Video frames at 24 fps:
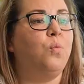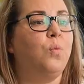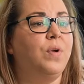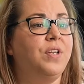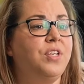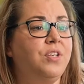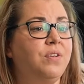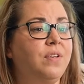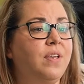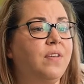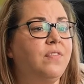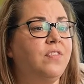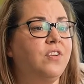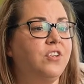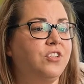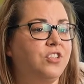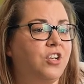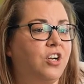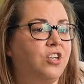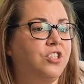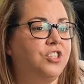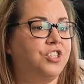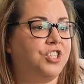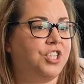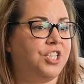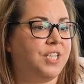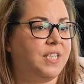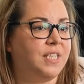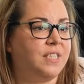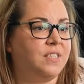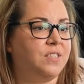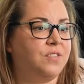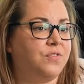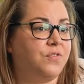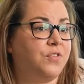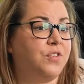When you give your dog
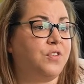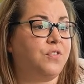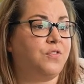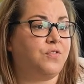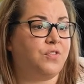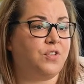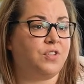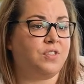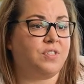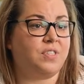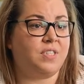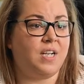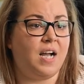cheese for the first